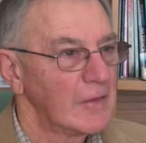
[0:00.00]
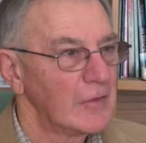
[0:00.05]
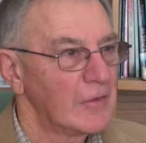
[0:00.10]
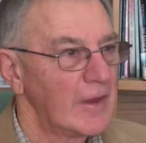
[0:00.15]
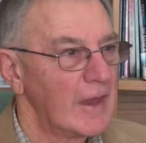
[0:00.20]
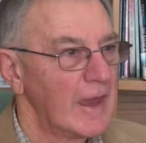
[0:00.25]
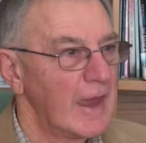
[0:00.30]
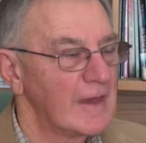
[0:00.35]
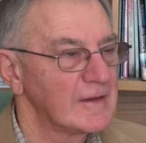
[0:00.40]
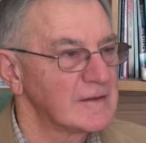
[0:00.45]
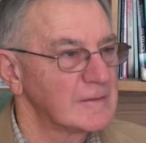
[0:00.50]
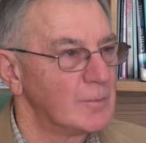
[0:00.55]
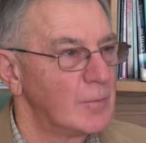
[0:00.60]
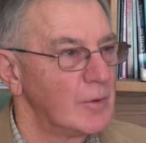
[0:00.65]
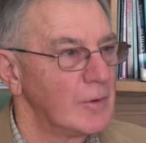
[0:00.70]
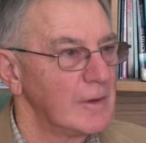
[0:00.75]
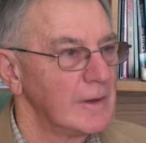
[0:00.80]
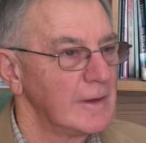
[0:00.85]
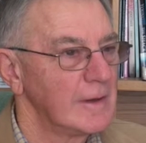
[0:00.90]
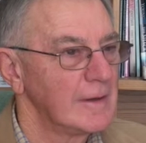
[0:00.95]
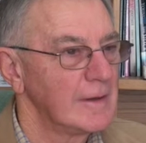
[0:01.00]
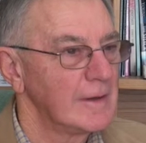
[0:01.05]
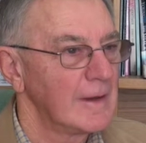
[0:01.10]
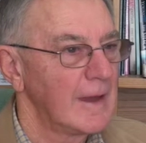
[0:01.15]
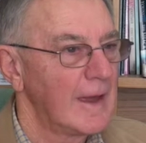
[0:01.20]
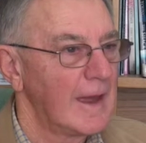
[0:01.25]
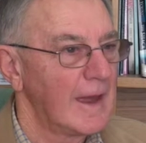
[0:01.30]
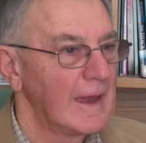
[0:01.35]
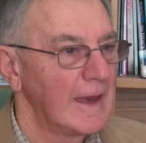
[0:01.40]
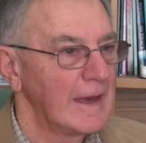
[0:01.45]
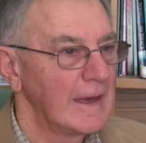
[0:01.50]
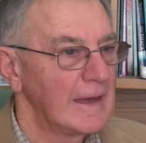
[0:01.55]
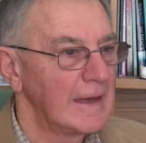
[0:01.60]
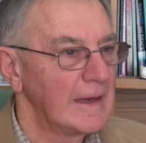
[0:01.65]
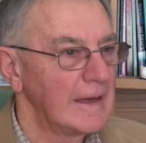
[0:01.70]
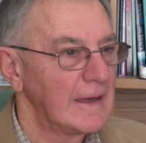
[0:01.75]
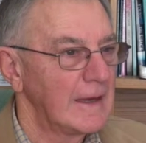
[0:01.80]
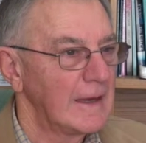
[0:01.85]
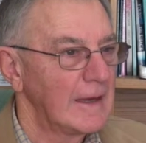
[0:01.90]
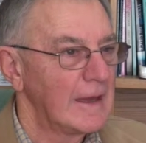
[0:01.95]
there has been
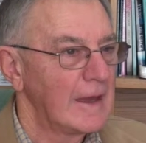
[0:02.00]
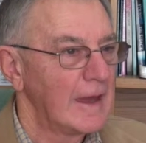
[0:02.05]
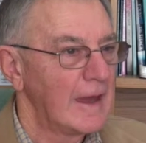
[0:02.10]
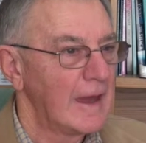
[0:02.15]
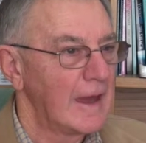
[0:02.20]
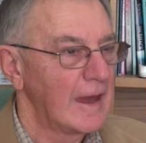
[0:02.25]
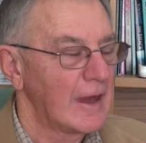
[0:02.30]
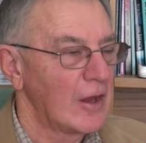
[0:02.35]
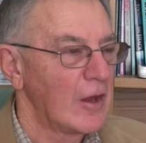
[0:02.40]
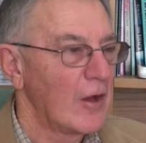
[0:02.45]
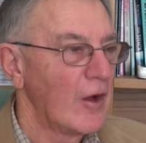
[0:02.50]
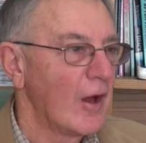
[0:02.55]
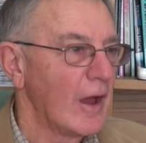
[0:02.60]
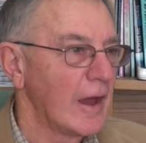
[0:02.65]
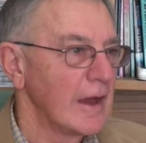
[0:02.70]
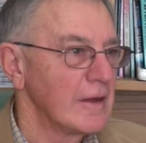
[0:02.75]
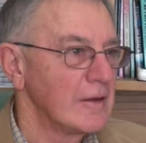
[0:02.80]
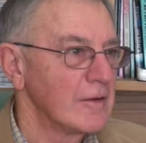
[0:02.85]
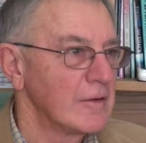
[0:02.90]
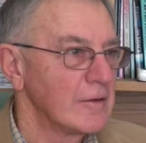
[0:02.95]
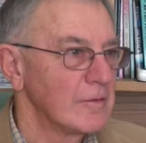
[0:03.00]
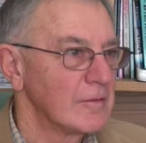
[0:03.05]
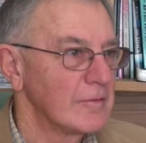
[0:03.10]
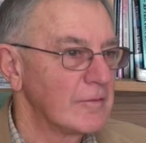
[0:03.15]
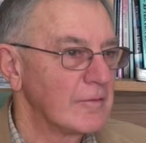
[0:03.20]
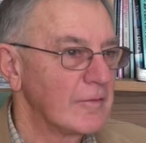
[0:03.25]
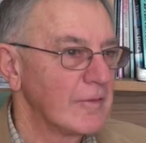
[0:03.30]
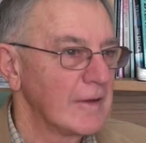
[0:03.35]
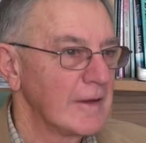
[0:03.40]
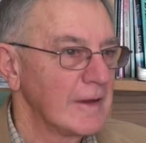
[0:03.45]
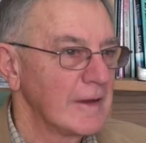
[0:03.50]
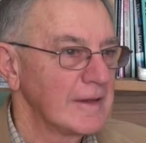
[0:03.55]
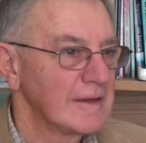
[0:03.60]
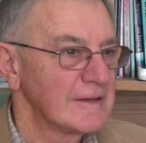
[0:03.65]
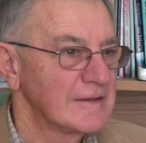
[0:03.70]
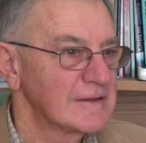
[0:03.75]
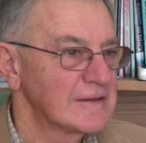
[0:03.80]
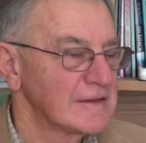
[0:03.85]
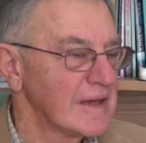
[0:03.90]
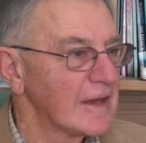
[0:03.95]
a kind of
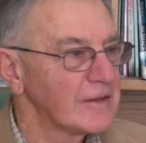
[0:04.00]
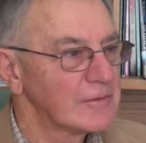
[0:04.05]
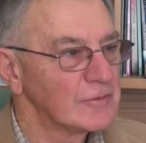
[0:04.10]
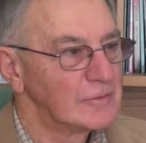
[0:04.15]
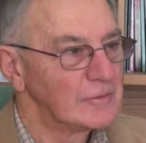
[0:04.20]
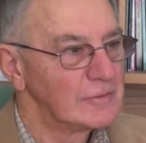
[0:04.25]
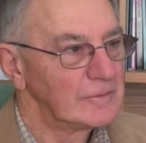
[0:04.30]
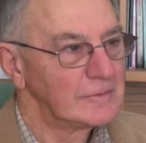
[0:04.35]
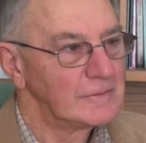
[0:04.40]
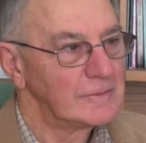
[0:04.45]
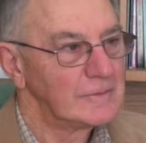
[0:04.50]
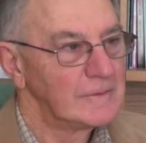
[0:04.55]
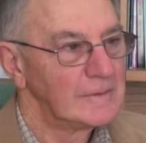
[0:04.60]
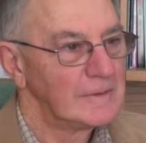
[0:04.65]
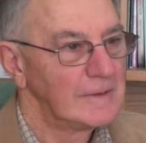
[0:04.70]
subtle